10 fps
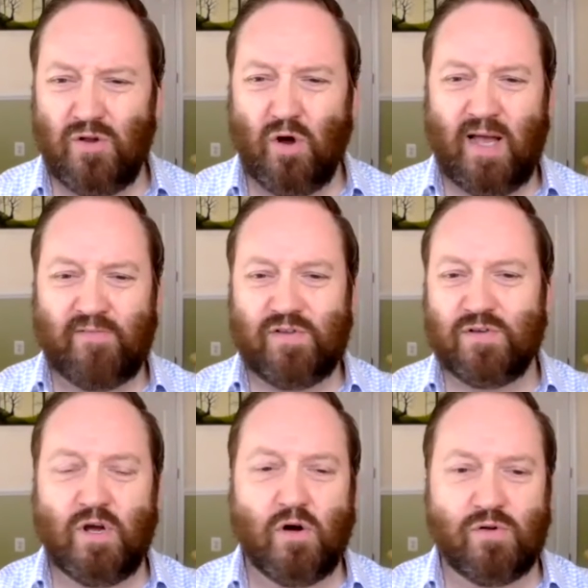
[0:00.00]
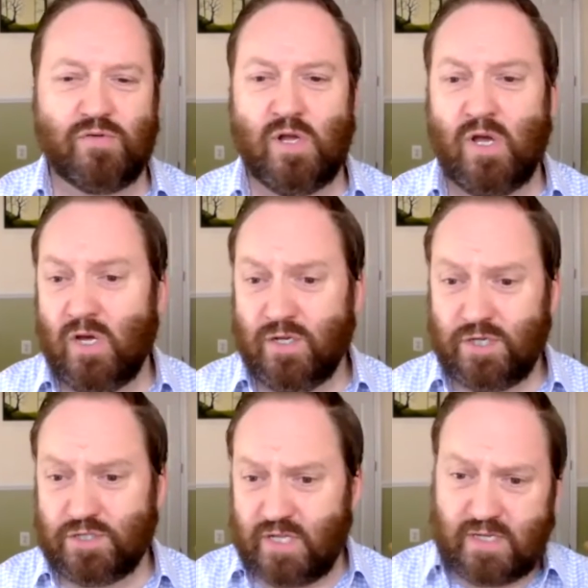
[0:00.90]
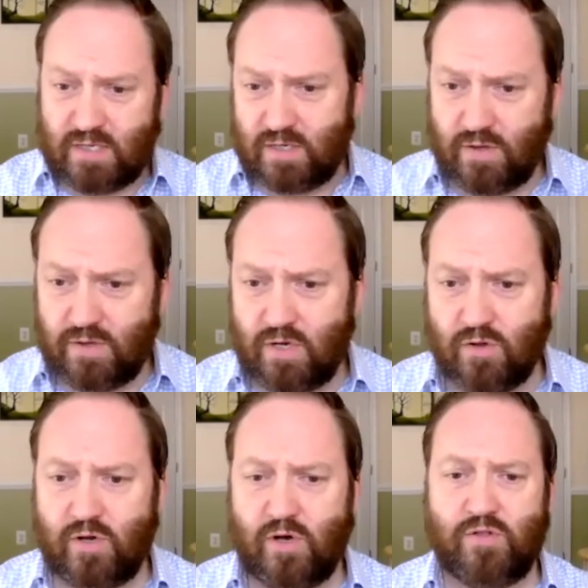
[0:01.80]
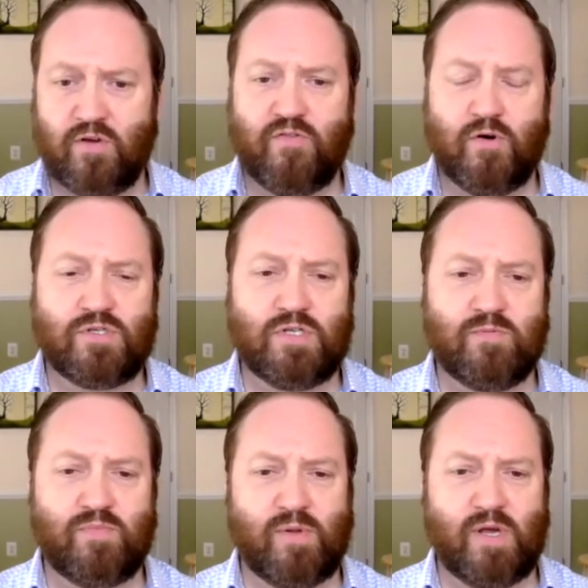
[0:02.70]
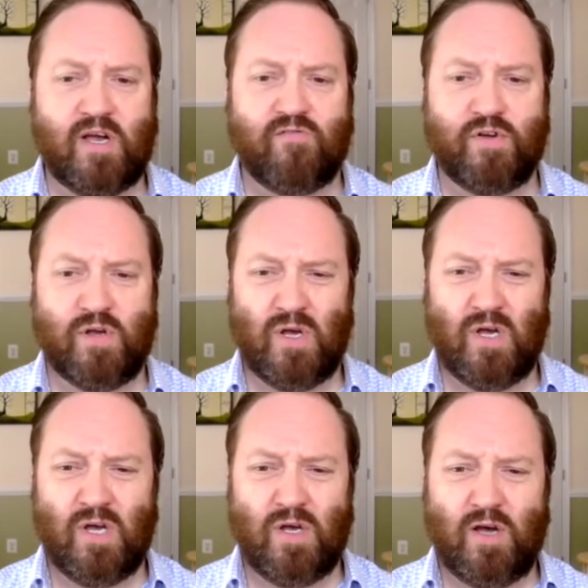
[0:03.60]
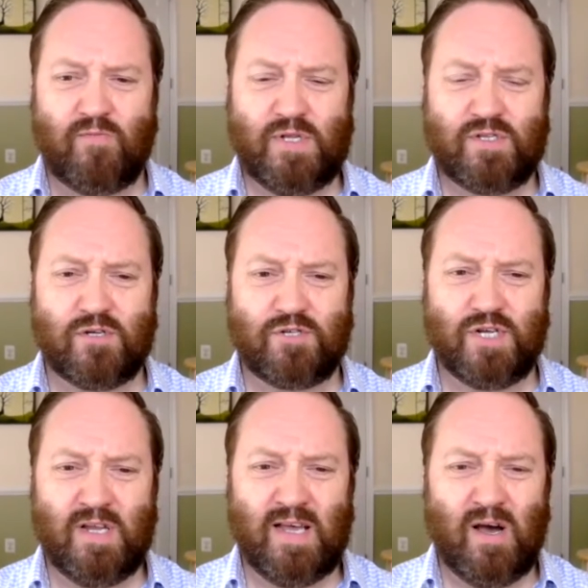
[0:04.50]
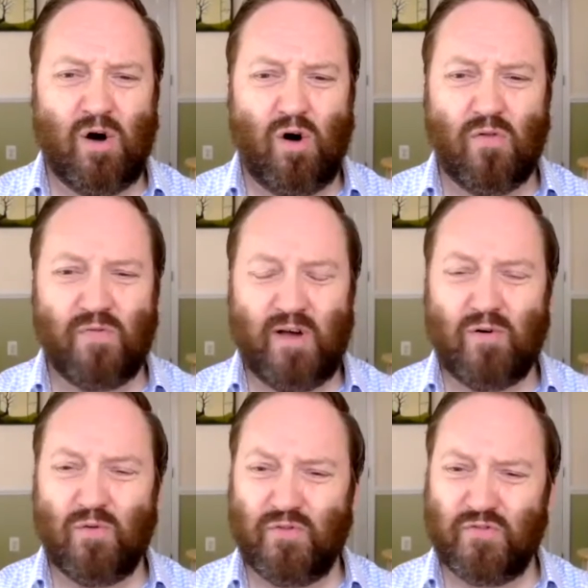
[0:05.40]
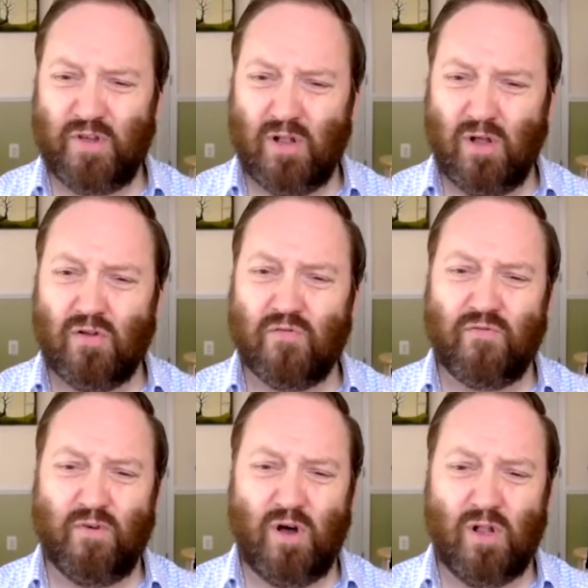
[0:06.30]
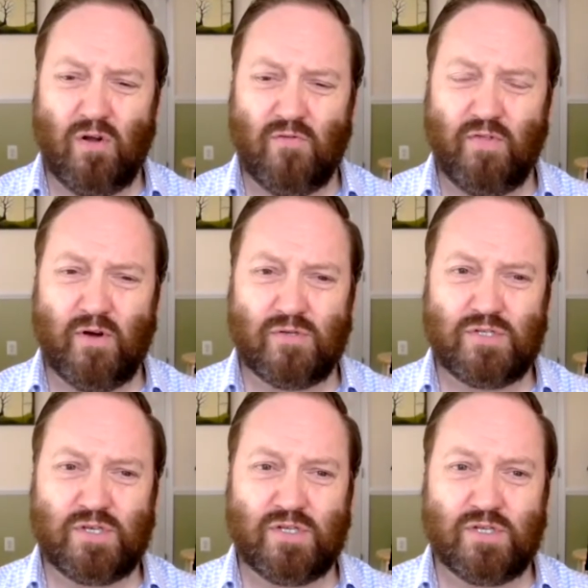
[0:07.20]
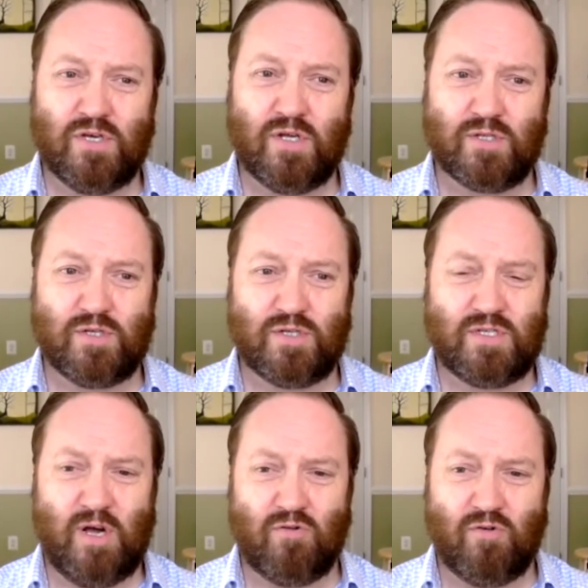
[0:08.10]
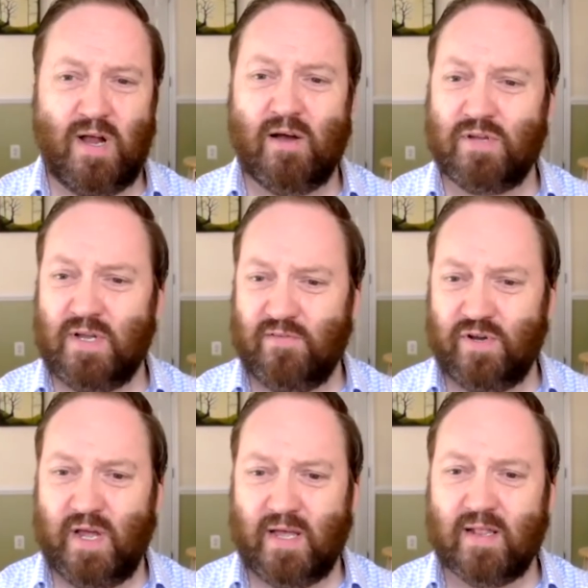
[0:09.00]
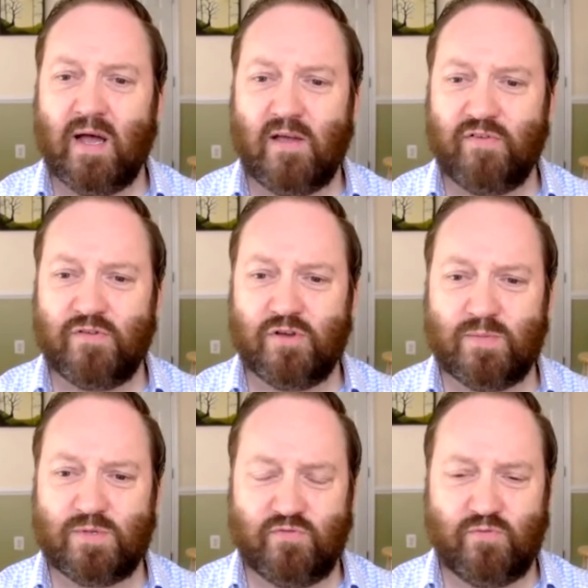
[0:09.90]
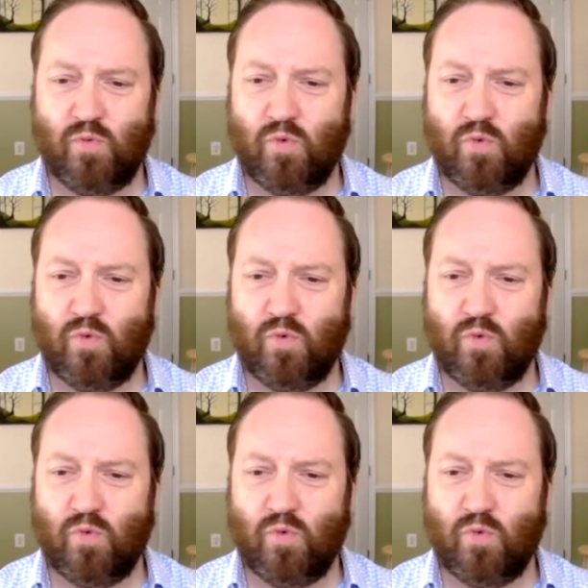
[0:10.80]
not having to go and touch things that the other folks in the public have been touching. All that's a lot of those concerns are around in everyday life in terms of